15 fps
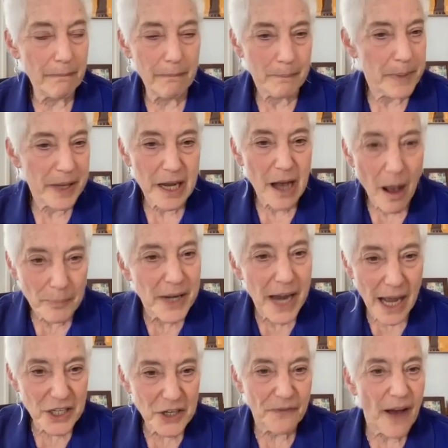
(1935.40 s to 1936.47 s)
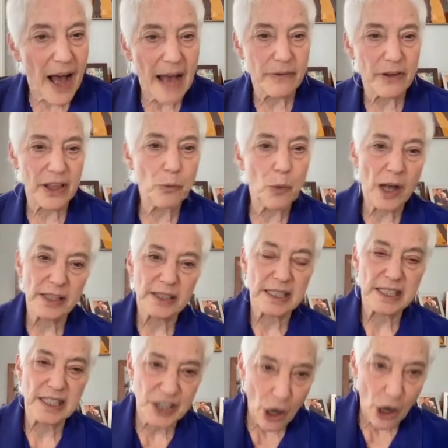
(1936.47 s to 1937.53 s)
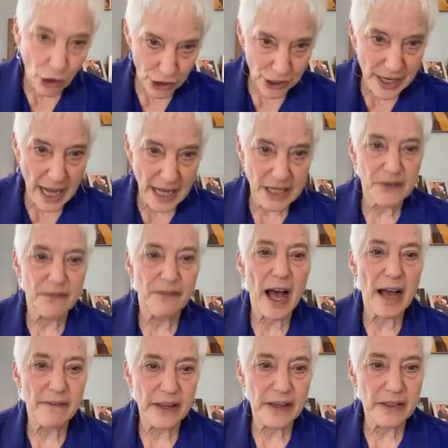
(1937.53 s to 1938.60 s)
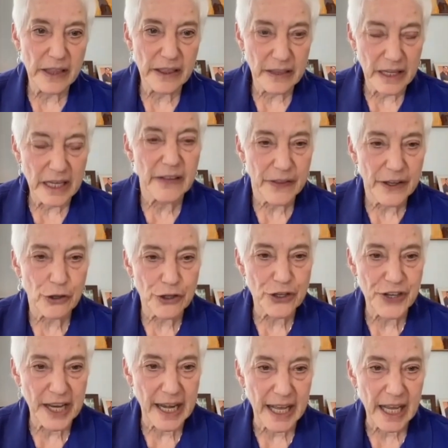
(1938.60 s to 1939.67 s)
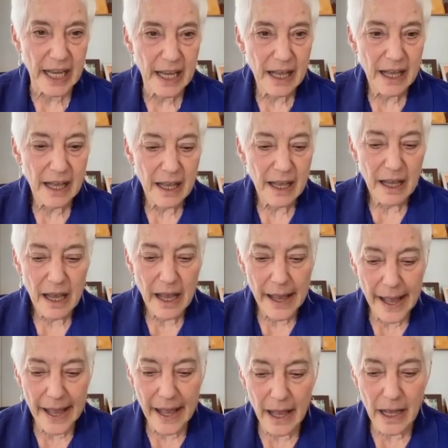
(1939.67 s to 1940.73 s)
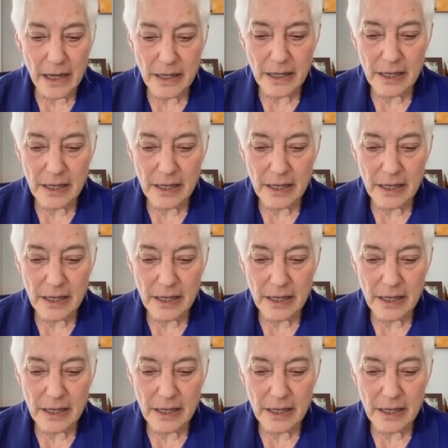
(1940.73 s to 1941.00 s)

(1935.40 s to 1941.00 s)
become 9 to 5, or they wanted to start a 9 to 5 in their city. And